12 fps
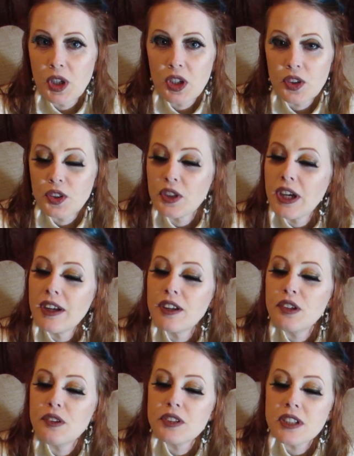gonna learn how to
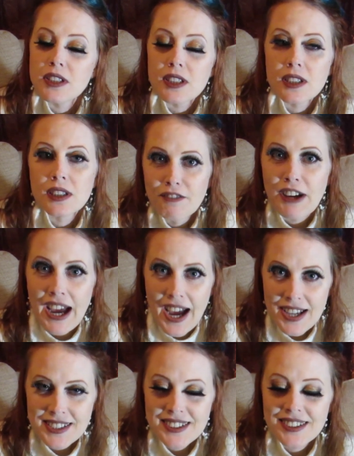use it
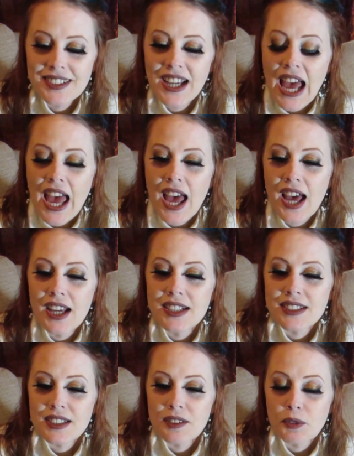fast,
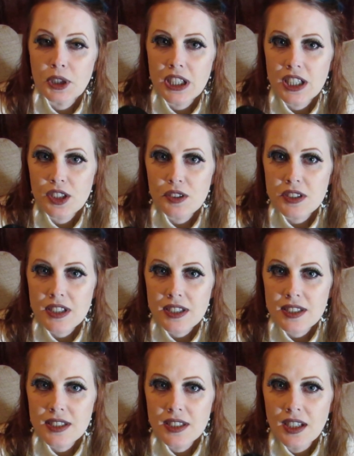and we're gonna use
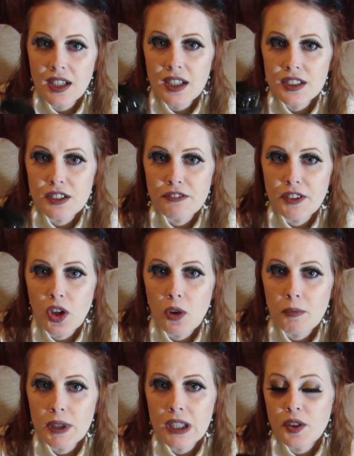this to
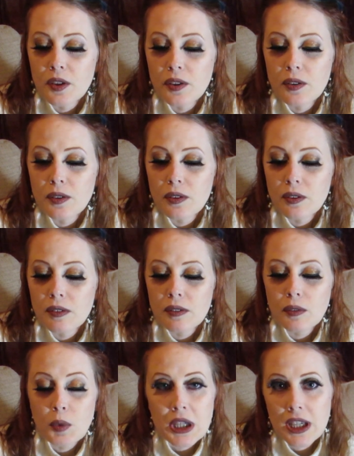film the
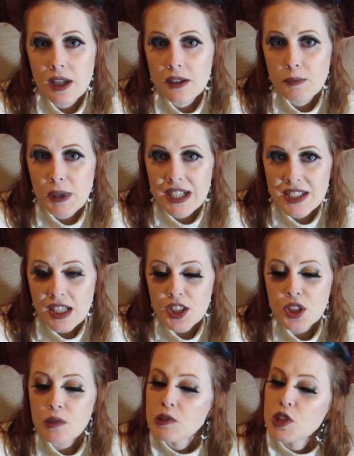weekend
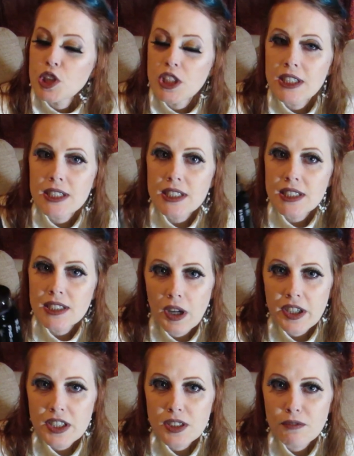meditation retreat. I'll
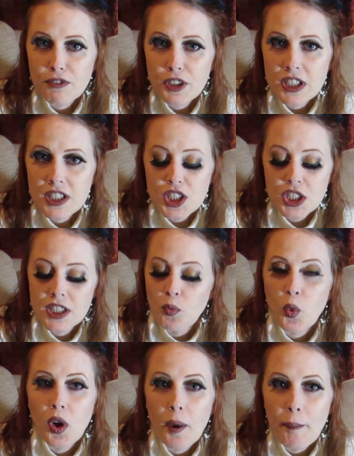get some footage.
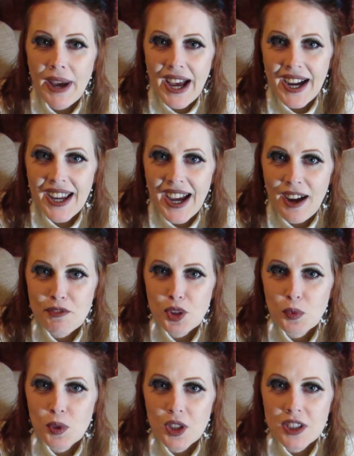We'll come back
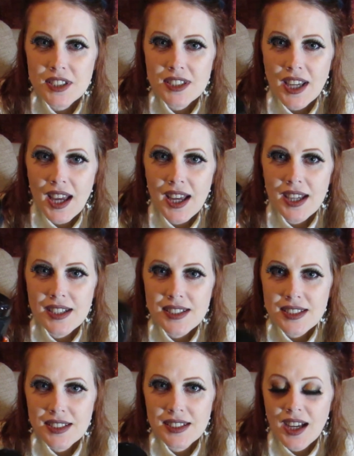afterwards
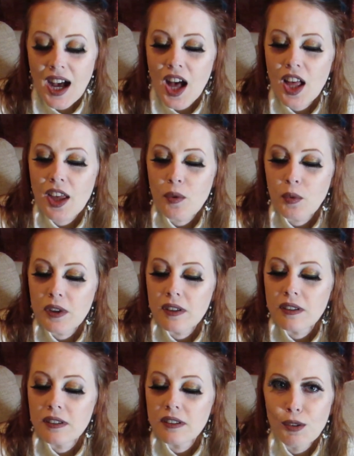and I
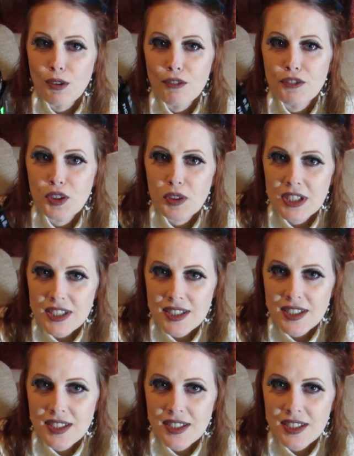will review this